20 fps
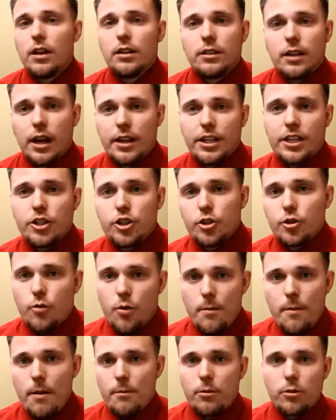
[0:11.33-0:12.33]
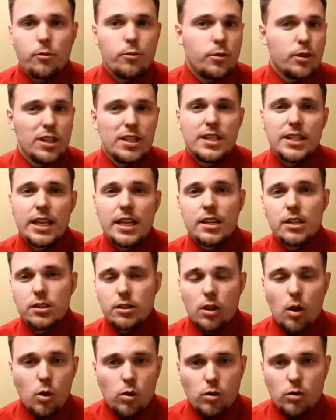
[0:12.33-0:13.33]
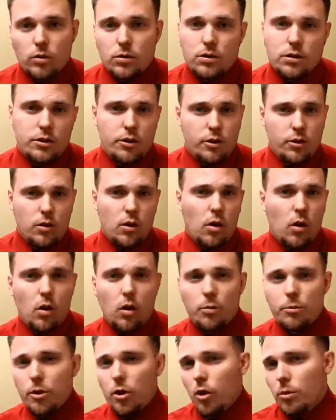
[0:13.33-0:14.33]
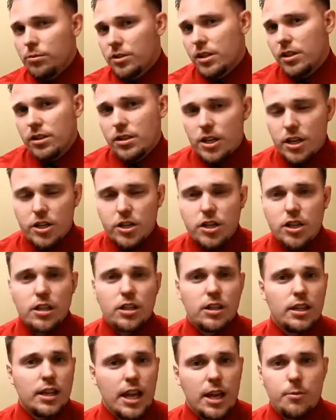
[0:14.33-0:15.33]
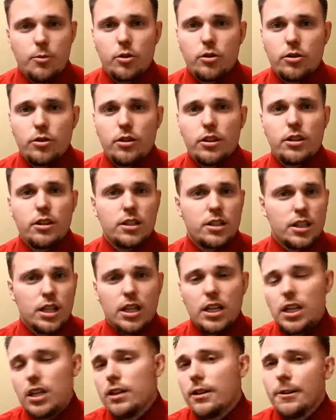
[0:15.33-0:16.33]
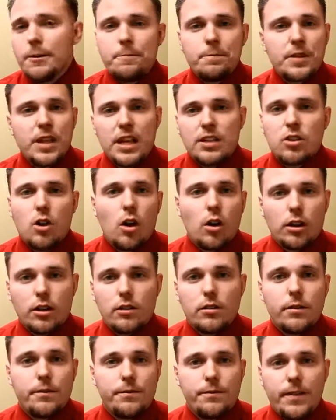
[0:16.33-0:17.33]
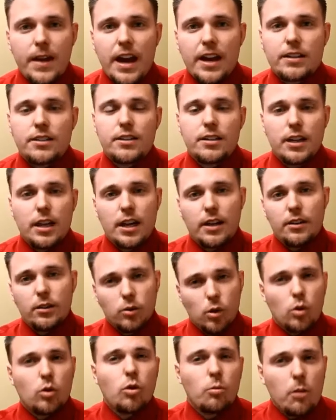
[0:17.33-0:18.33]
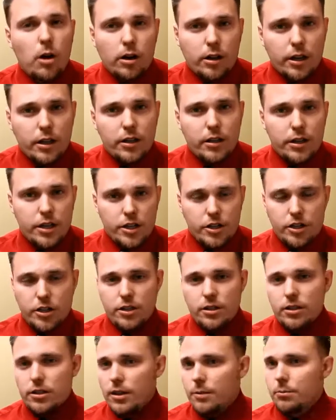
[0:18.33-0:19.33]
I need you to remember, real estate is local, so your home's condition, the neighborhood, the city, that's all going to affect the local market conditions.